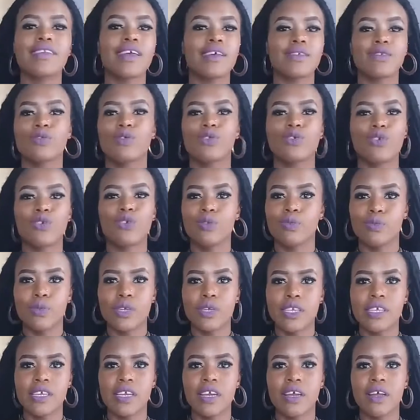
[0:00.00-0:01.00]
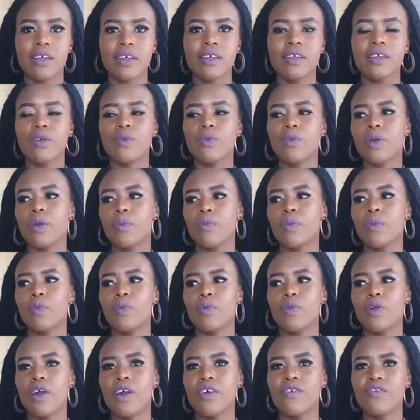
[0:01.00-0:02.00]
a social media where
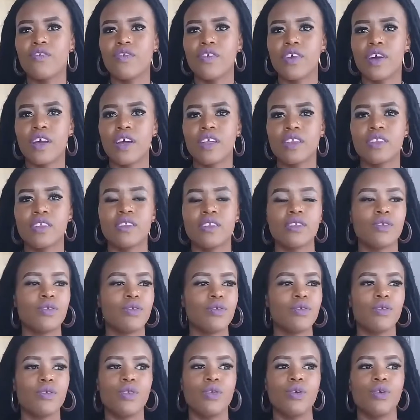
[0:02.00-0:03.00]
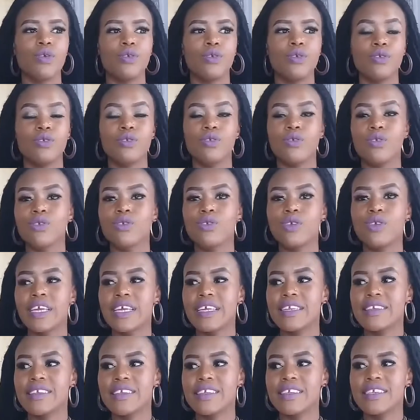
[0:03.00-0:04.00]
people have fun, you know, you
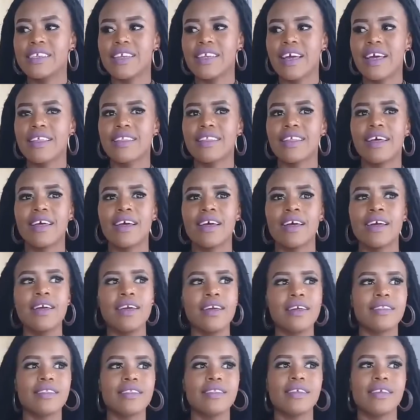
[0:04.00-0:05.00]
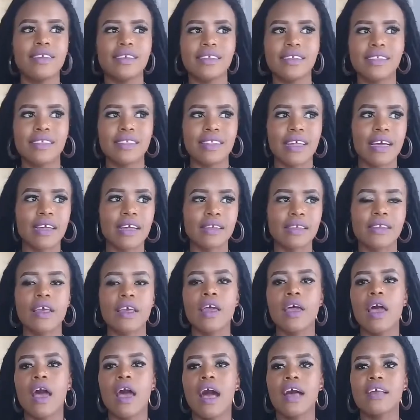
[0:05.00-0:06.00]
educate each other. There is that.
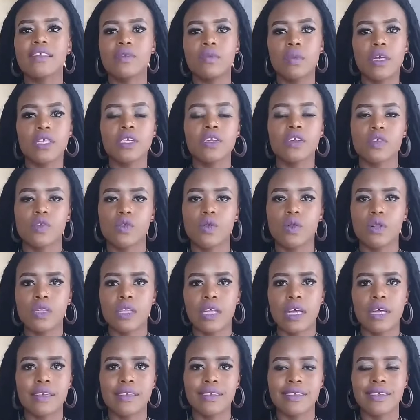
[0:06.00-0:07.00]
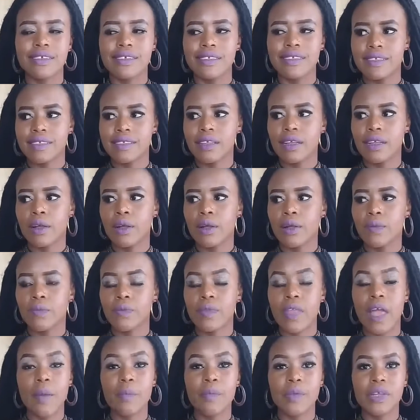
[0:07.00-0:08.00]
As much as all that is
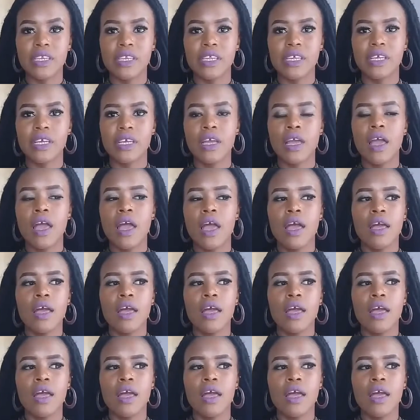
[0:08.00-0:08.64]
happening,